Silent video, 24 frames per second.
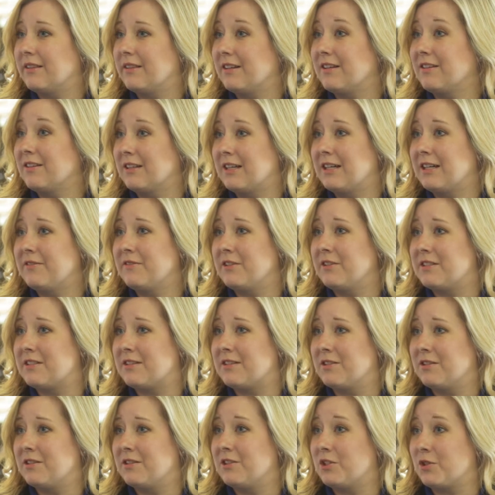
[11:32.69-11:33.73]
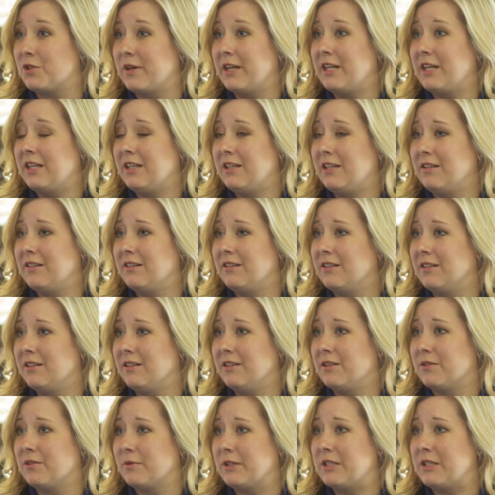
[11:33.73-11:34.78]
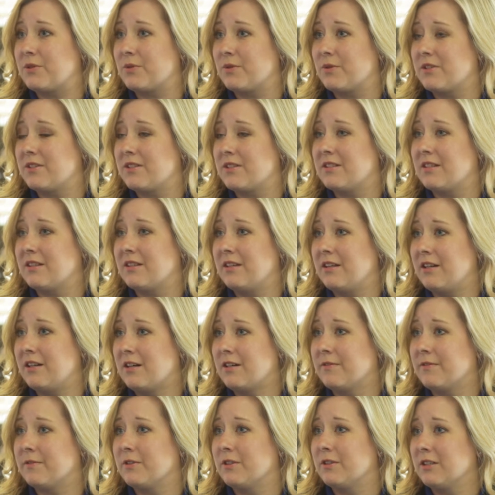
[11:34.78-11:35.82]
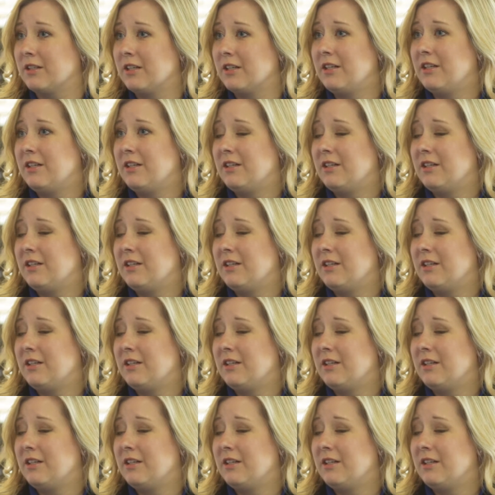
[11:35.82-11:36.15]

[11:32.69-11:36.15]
I think a lot of it's the training, the resources that they offer.